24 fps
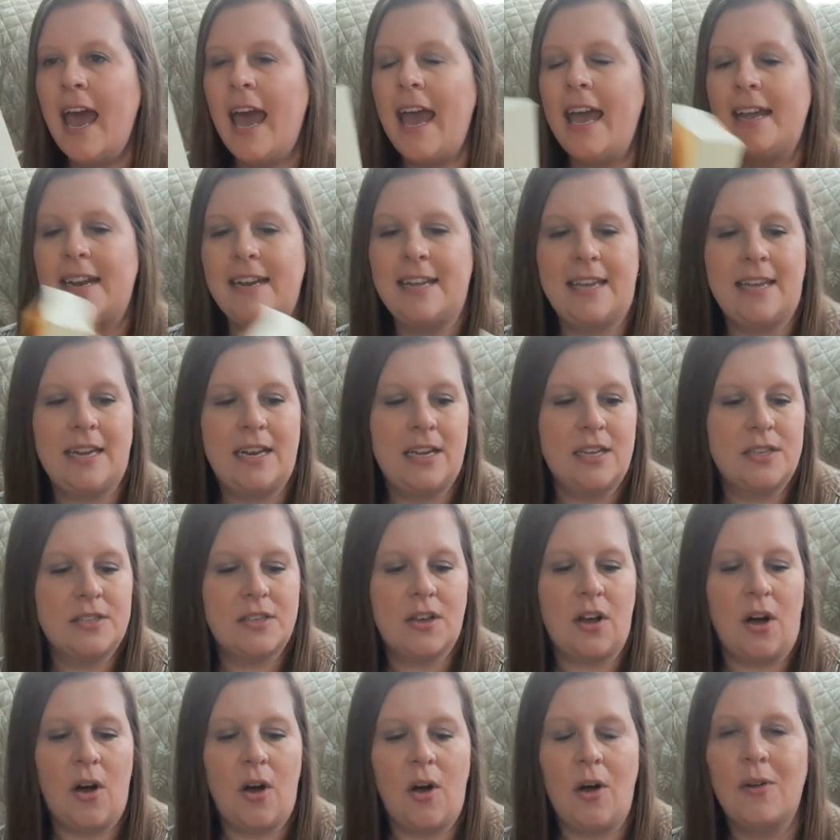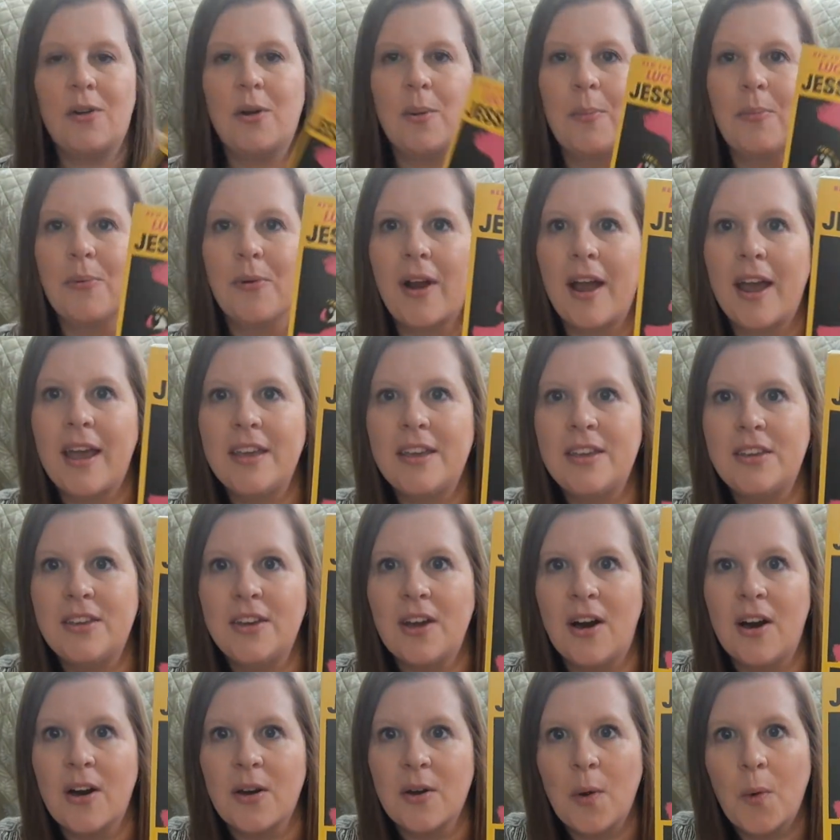and it is called Bright
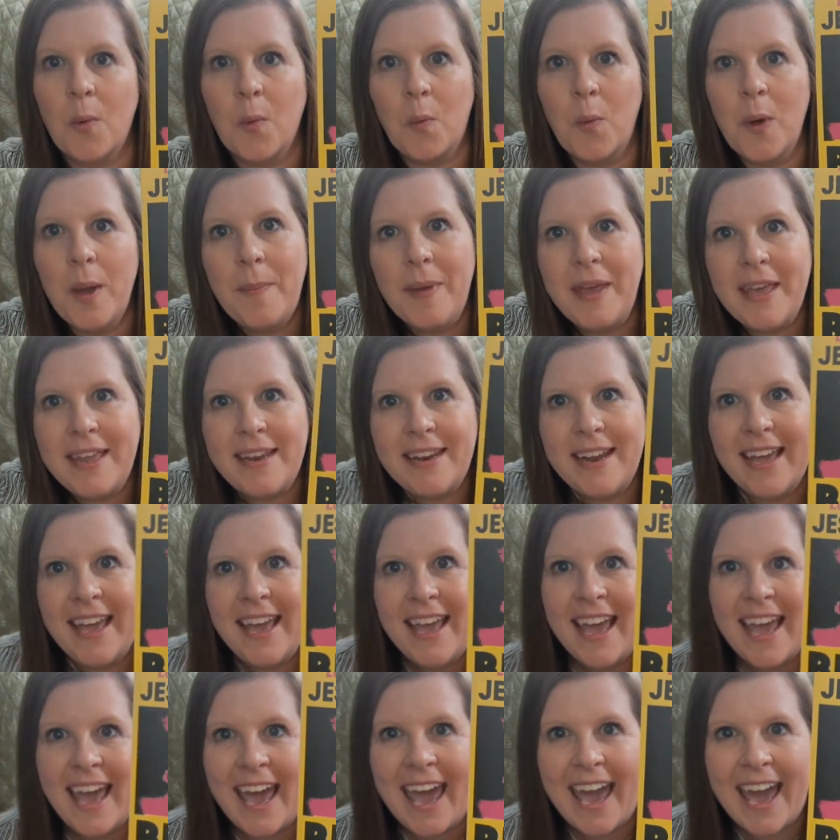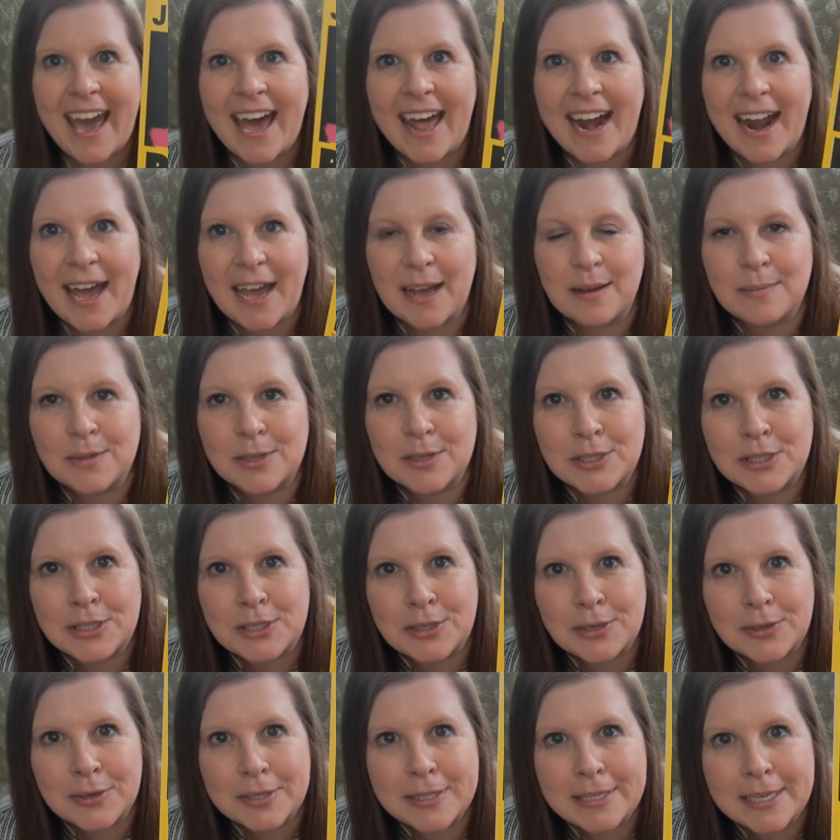Young Women, and I am
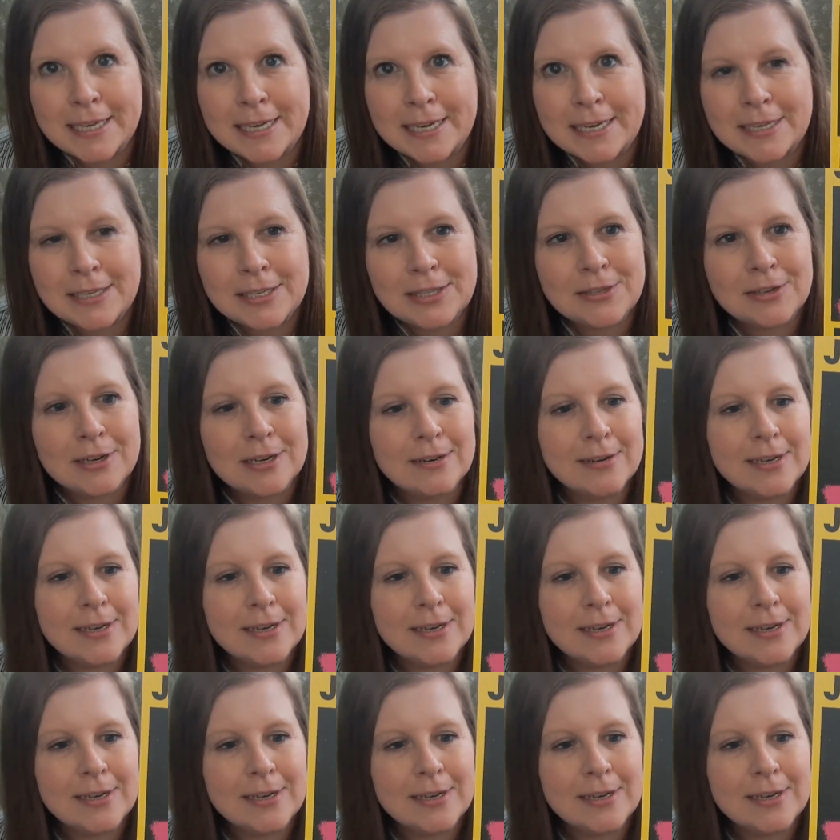so excited to start